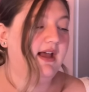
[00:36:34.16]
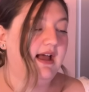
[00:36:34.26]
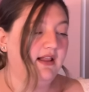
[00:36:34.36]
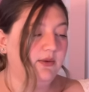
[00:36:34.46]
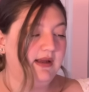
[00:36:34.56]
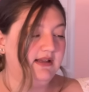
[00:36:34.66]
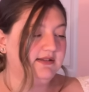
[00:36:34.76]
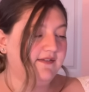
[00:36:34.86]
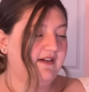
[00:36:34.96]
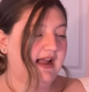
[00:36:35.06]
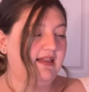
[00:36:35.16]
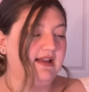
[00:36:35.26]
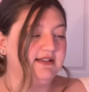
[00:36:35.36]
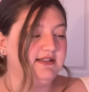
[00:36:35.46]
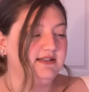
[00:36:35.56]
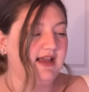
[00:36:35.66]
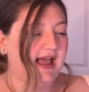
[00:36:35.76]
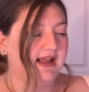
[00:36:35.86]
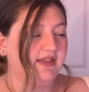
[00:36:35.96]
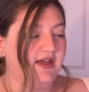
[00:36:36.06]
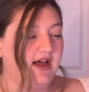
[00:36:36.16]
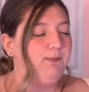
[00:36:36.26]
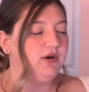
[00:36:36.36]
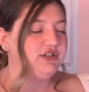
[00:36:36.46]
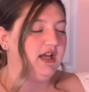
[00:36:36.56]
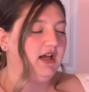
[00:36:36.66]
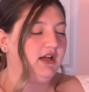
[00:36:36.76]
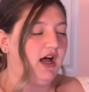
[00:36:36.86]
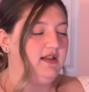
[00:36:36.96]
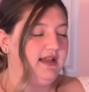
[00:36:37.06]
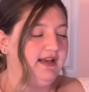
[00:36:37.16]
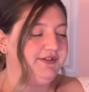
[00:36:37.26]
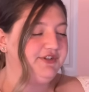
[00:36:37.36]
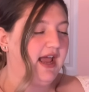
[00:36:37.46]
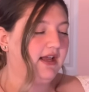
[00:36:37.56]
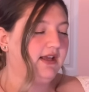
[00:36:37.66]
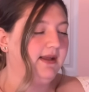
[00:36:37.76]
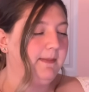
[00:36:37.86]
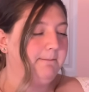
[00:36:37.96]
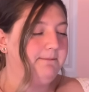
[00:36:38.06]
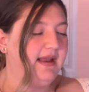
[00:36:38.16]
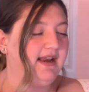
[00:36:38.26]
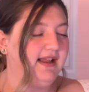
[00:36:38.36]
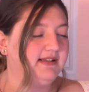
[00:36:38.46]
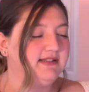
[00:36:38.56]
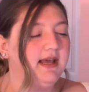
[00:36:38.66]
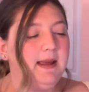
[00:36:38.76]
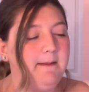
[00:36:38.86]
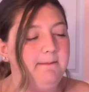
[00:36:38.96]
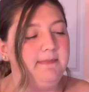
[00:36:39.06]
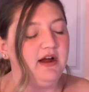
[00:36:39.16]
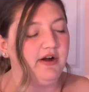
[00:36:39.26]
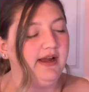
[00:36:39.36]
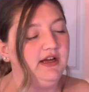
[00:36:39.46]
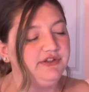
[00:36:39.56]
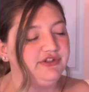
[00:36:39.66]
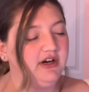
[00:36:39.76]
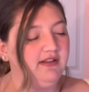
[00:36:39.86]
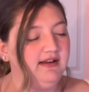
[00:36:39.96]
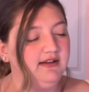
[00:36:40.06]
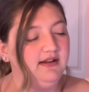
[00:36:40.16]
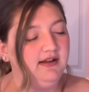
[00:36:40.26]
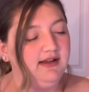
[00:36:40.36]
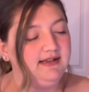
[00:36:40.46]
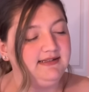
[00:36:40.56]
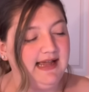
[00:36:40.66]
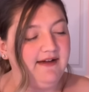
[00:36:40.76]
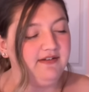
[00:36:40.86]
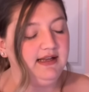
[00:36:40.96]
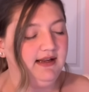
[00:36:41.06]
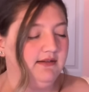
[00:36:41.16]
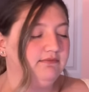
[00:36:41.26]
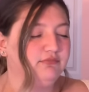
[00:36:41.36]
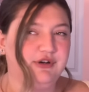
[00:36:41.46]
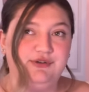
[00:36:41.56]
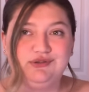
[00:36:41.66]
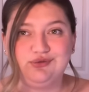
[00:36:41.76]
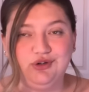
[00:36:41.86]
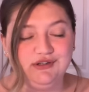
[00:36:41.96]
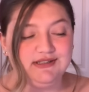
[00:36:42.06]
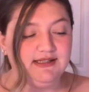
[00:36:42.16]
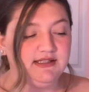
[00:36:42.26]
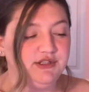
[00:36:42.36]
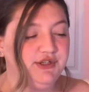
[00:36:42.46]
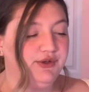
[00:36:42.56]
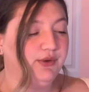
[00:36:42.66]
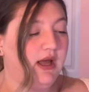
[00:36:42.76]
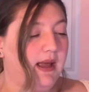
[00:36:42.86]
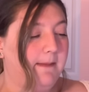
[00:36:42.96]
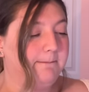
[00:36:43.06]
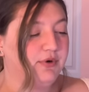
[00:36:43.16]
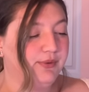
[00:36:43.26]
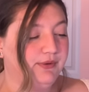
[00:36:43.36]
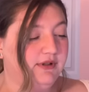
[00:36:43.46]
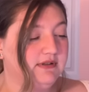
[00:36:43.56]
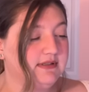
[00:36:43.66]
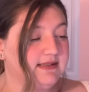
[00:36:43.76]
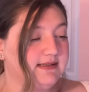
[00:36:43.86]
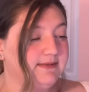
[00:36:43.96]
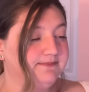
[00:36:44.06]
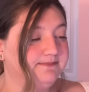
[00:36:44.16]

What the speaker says: Eloise, Violet, Agatha, Portia, Colin, Jack, Benedict, Mary, Charlotte, Daphne, reduced role in season 2, Prudence,